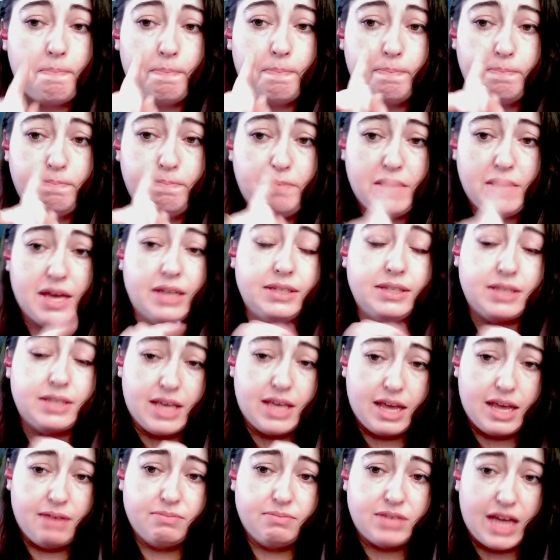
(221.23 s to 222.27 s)
because the
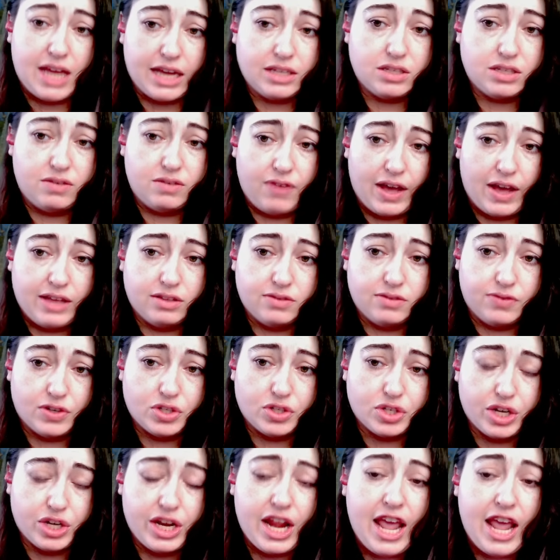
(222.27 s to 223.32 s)
game text files
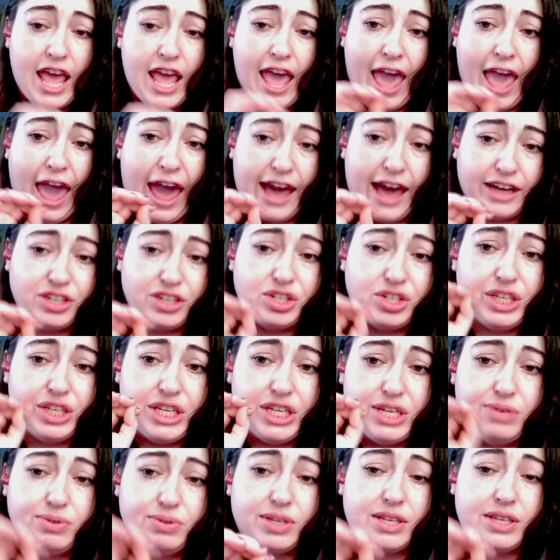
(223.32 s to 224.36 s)
version actually
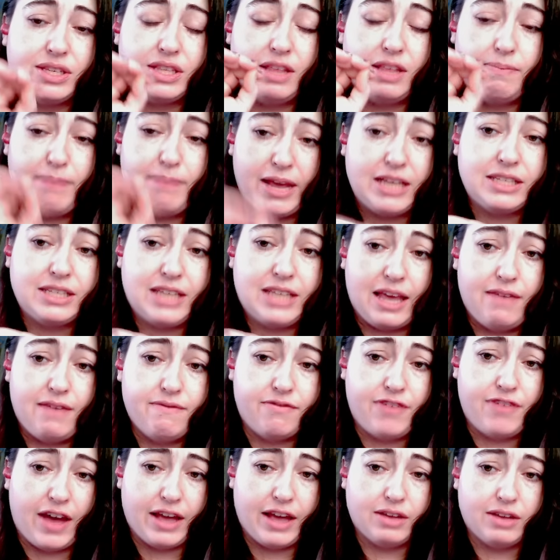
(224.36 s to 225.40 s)
uses the base game
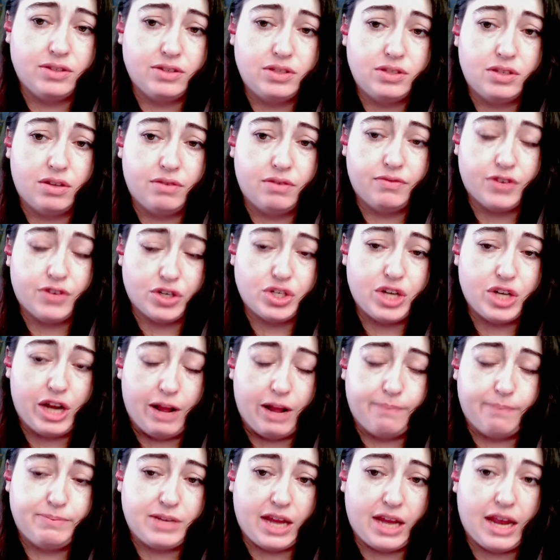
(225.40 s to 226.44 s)
files version
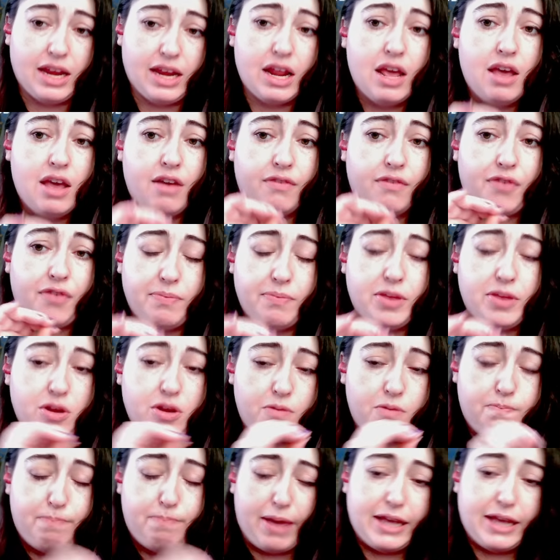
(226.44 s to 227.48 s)
update from the new
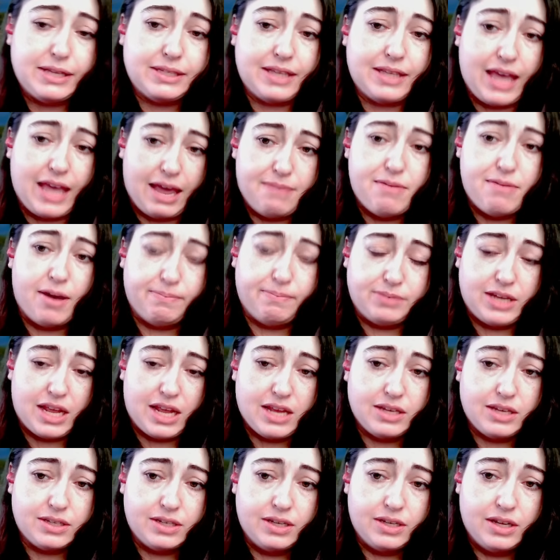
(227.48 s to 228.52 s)
base game
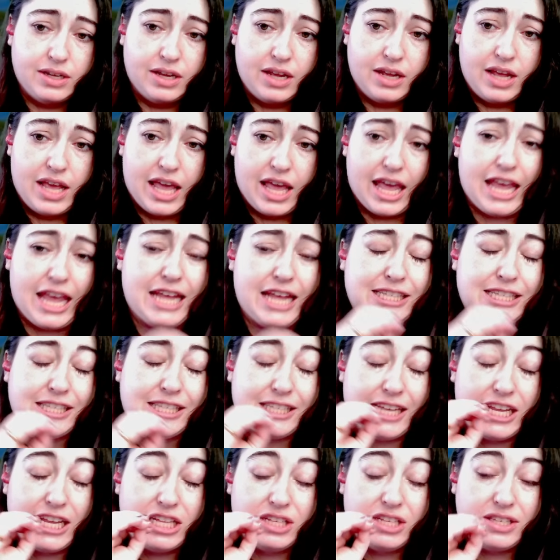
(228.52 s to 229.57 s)
update, it's
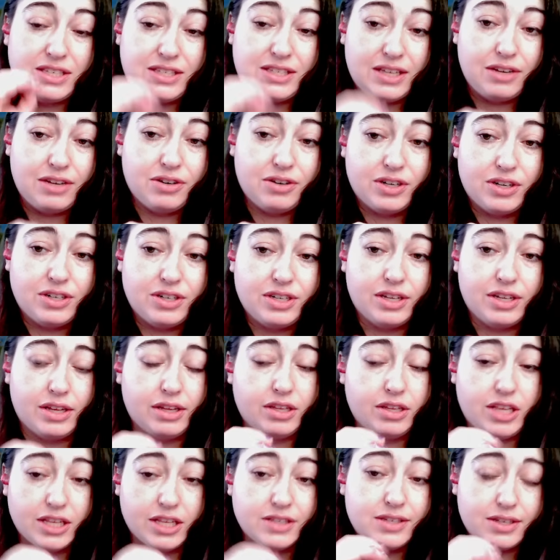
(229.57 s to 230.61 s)

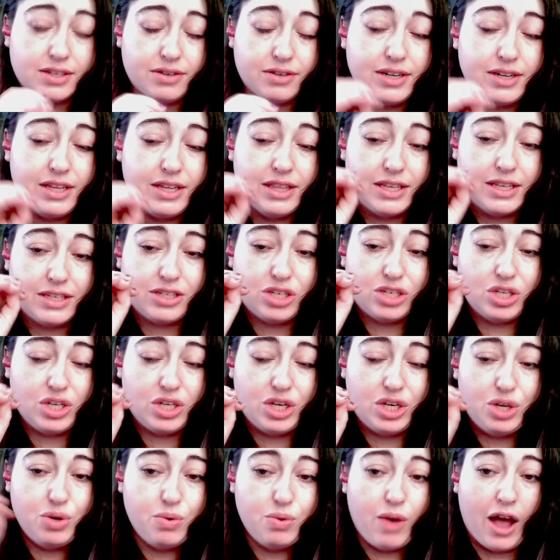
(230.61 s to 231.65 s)
considering this
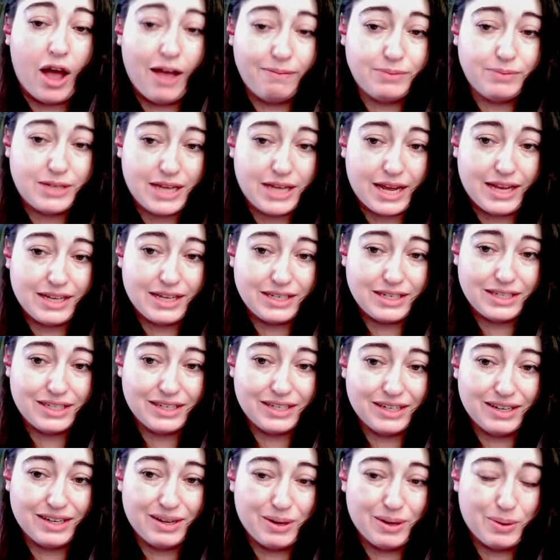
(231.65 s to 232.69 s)
new update,
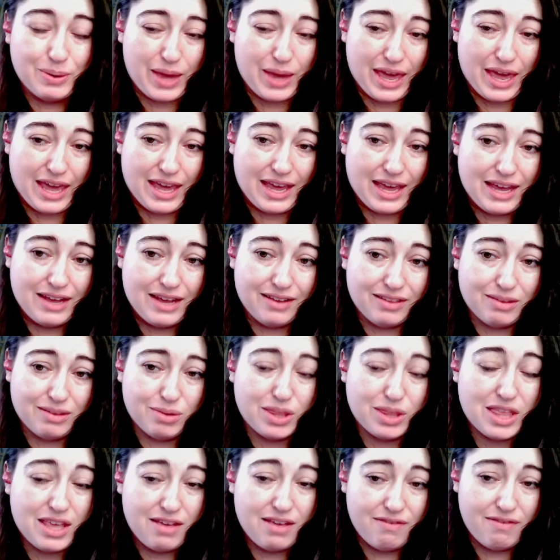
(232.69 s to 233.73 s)
okay, with
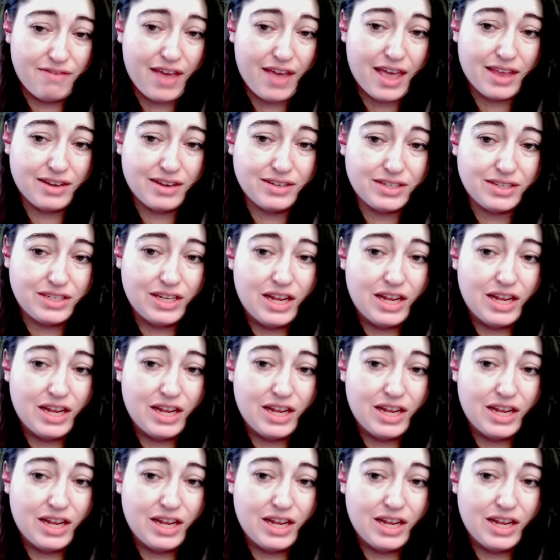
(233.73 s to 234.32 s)
the event,